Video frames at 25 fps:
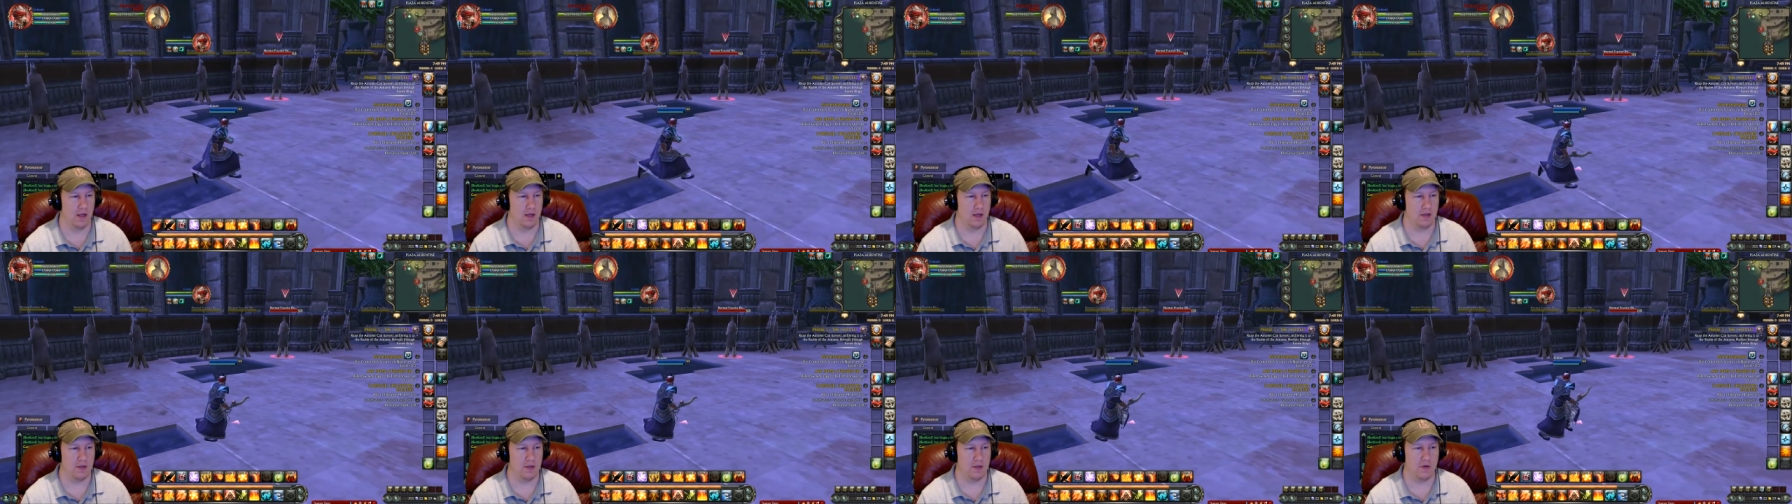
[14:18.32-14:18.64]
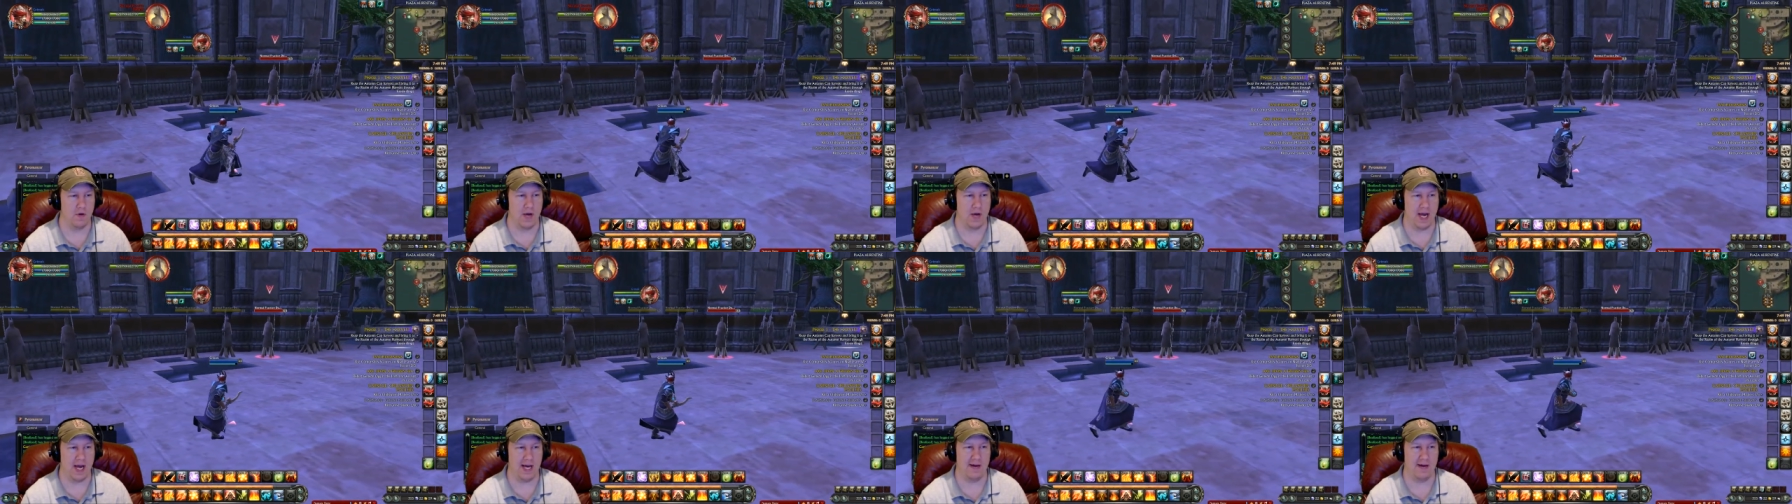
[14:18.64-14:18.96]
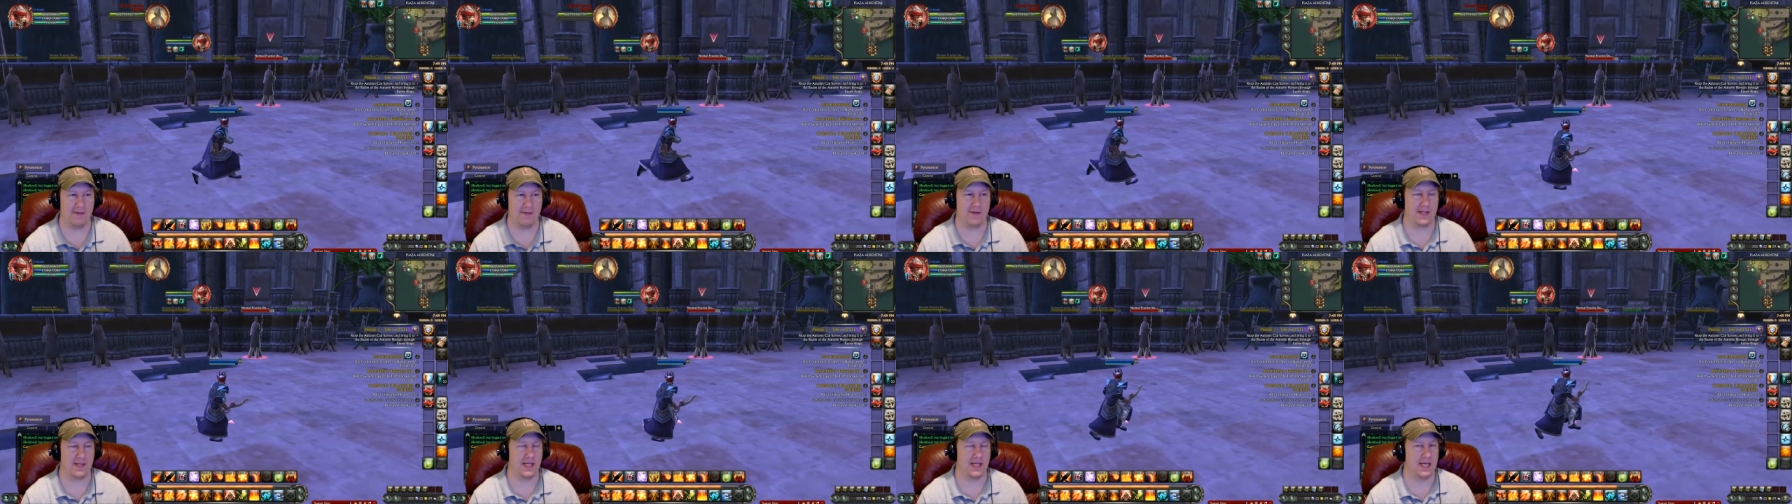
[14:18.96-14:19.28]
You
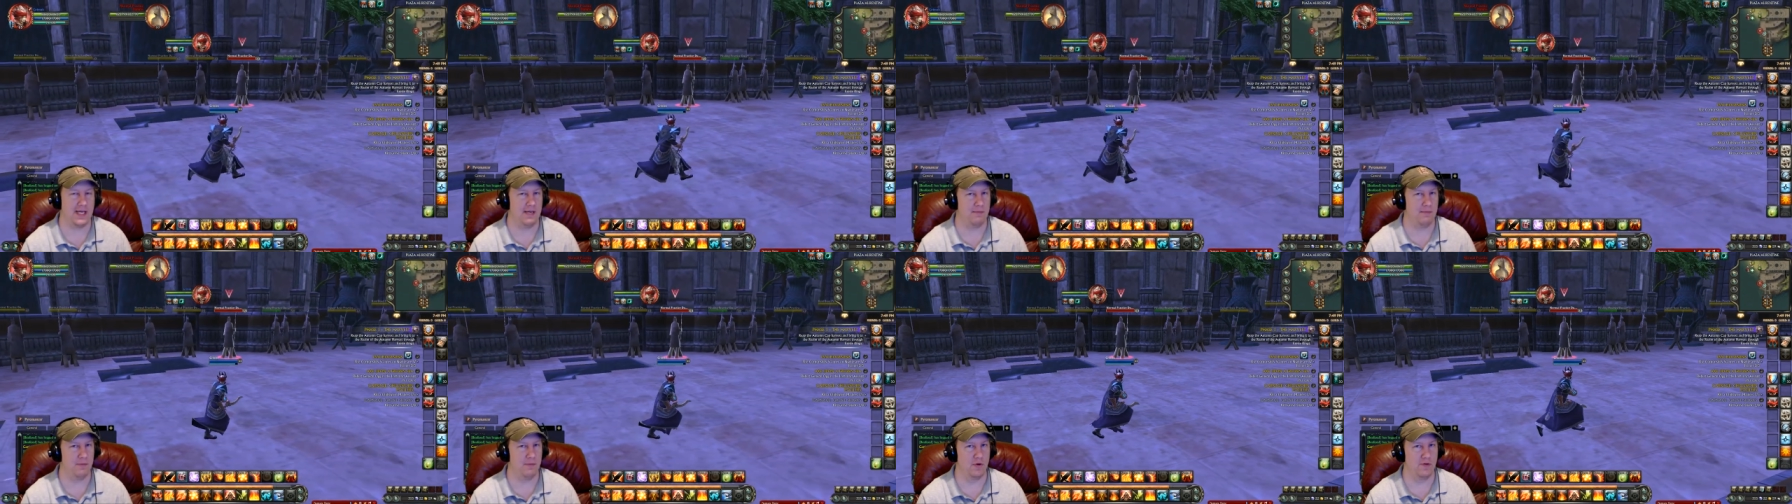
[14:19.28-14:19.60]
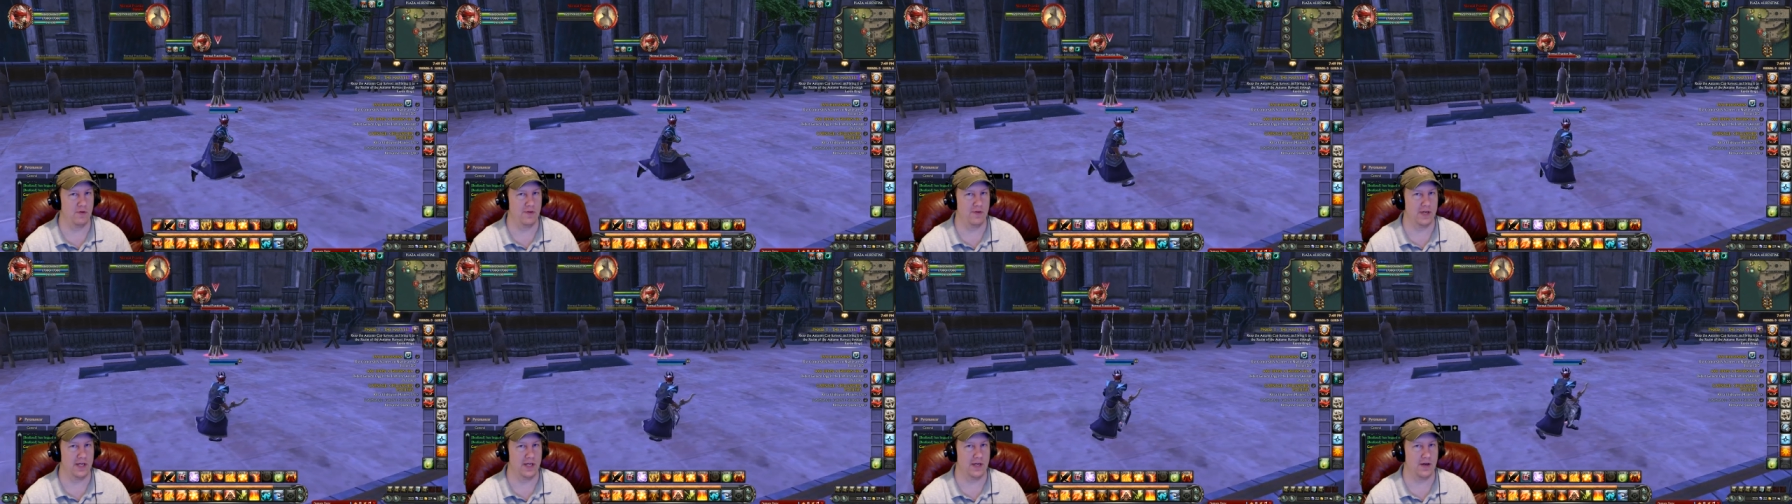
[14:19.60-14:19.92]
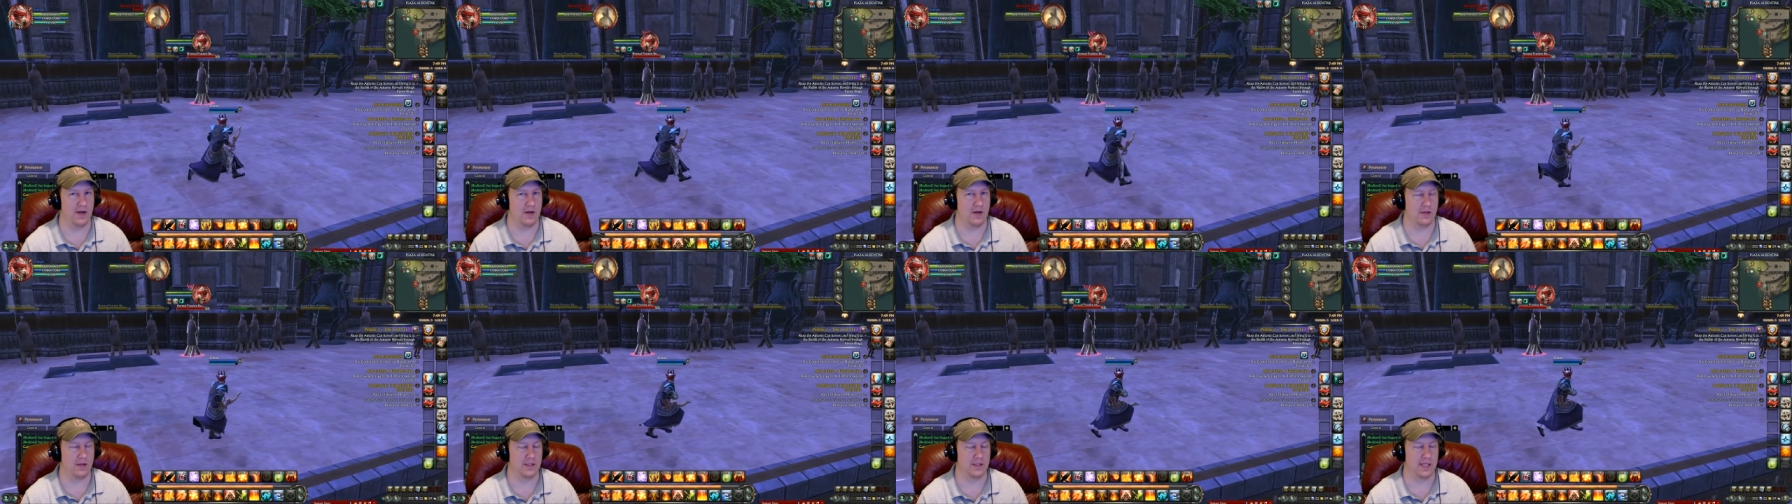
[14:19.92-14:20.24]
have to keep moving at
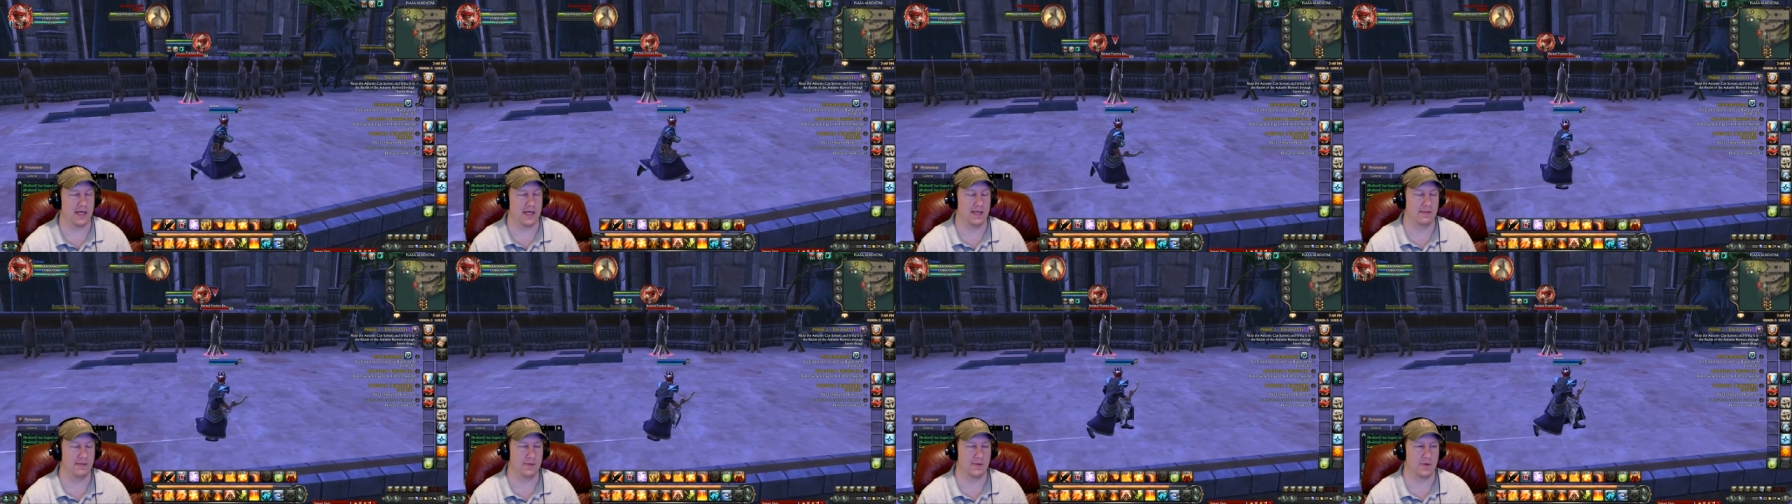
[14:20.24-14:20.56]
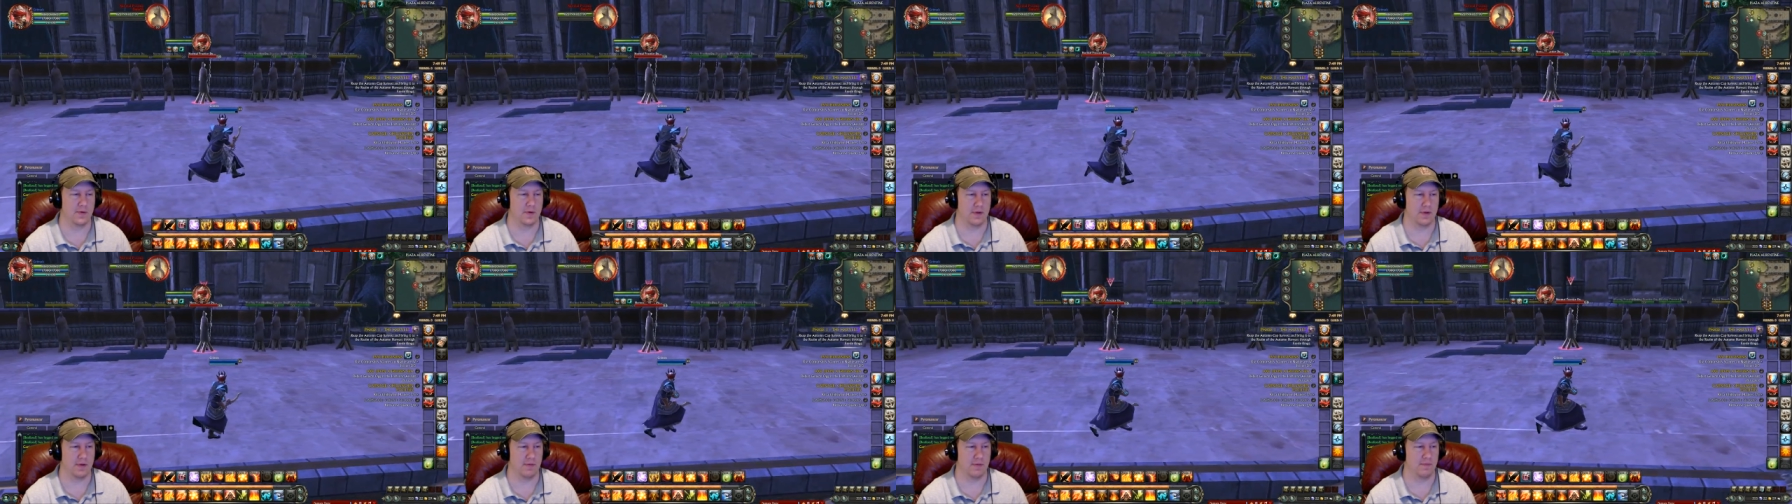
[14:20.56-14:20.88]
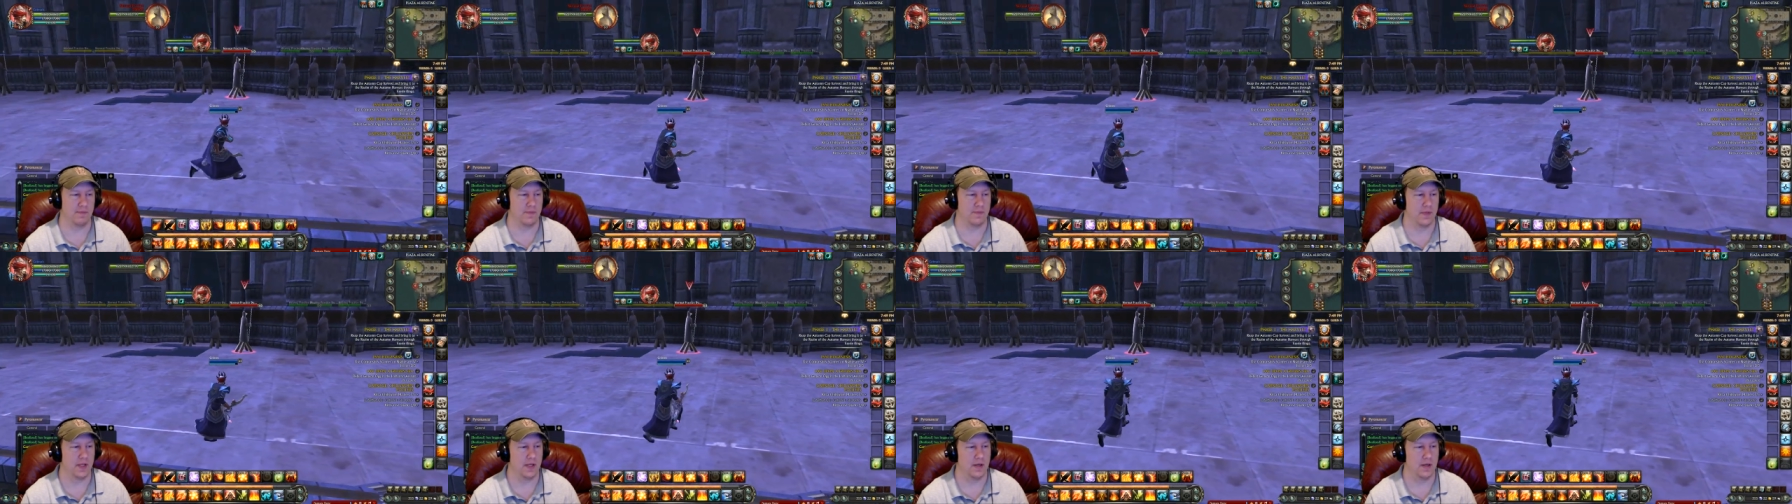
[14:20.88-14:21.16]
all times with them.